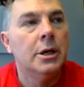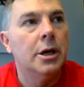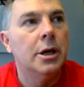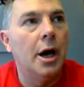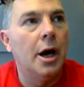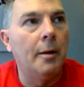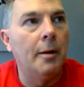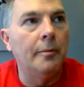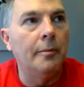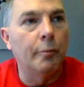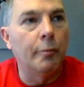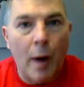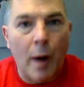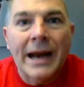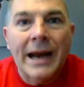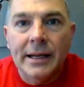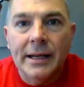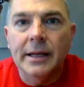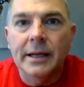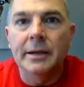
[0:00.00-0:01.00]
um,
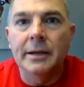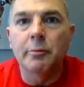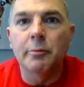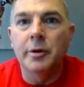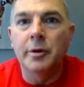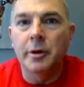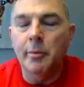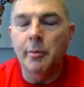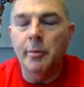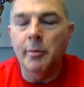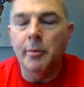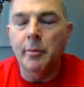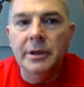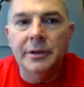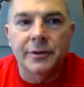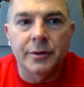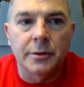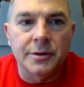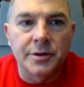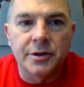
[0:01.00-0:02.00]
writing it with my
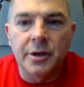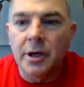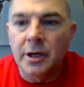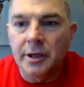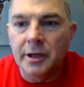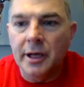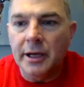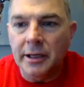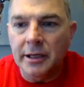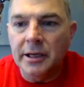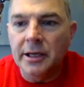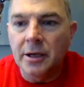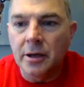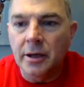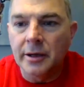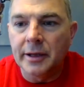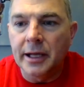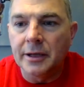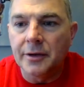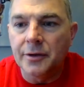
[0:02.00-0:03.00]
research done. I'm gonna get
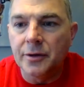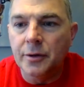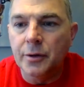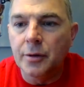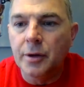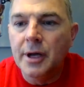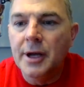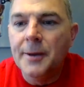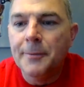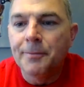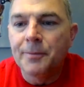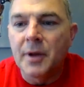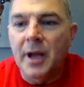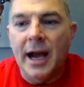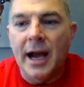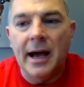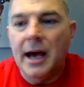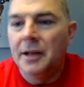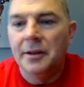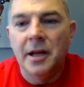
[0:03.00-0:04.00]
on that too.
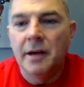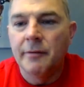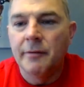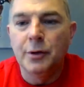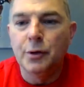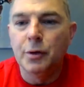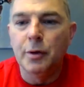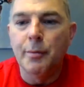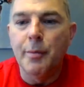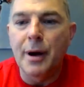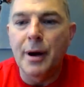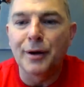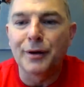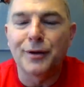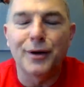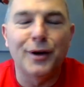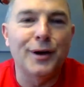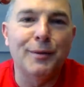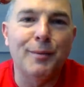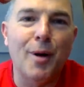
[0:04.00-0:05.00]
I, I'll never do a
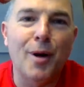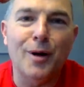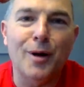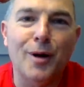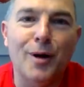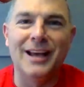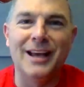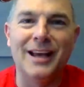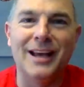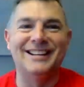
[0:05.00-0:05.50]
marathon, Mark.